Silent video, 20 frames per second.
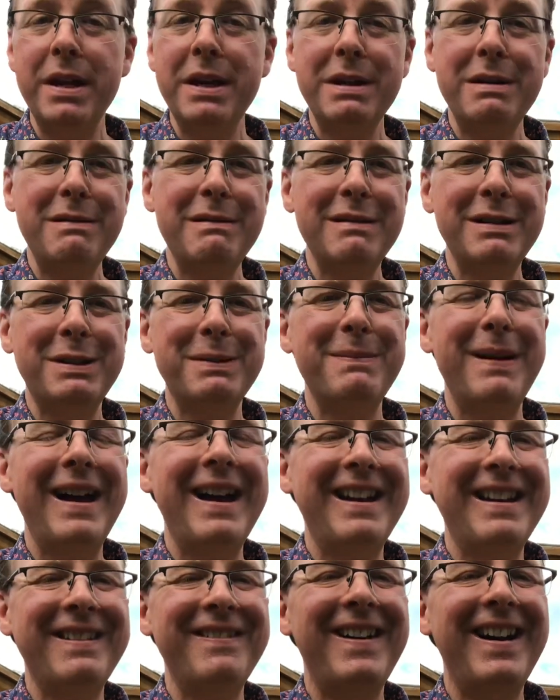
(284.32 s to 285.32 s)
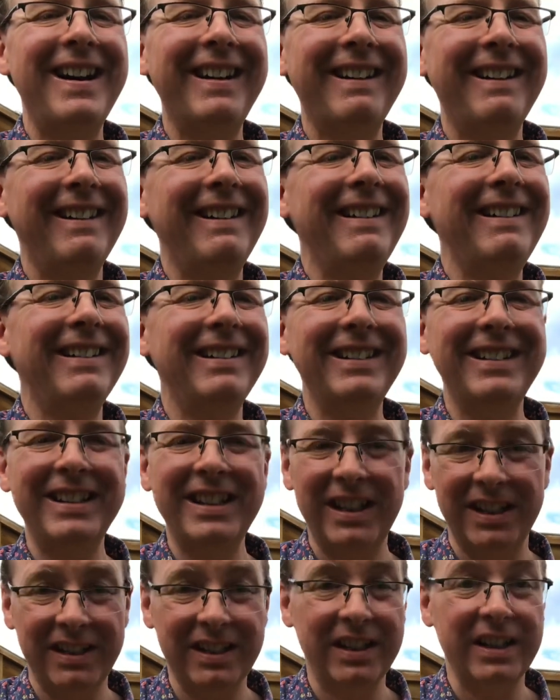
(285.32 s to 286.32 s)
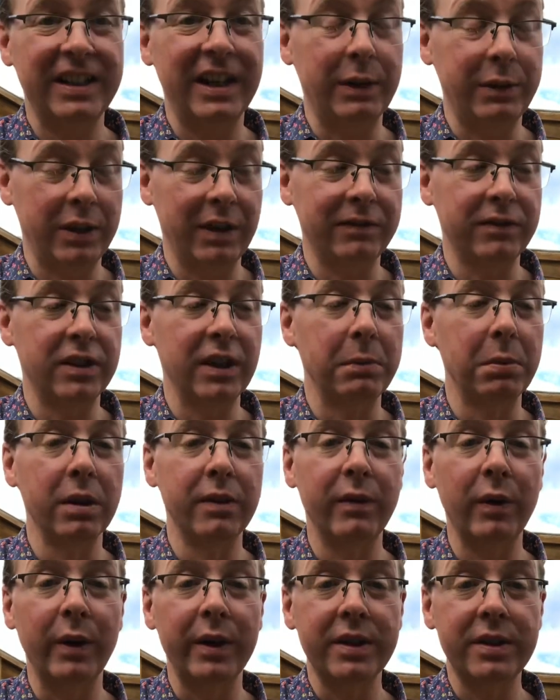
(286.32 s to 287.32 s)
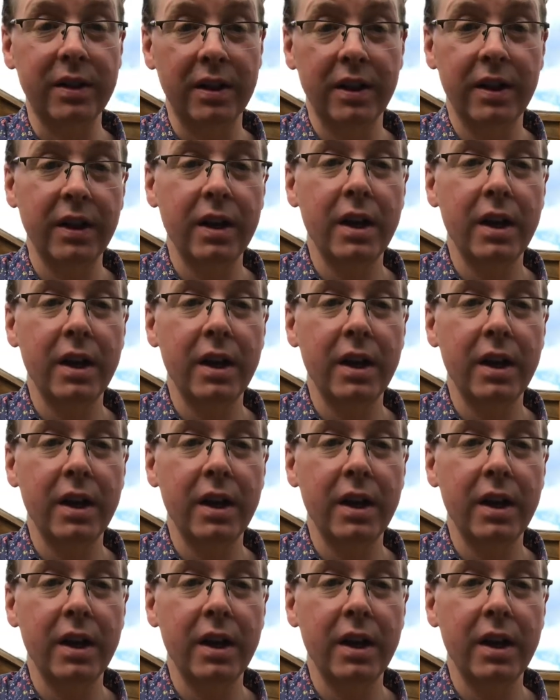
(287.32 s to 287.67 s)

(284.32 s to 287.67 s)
a rich man if I could. Now you have to double the voice. But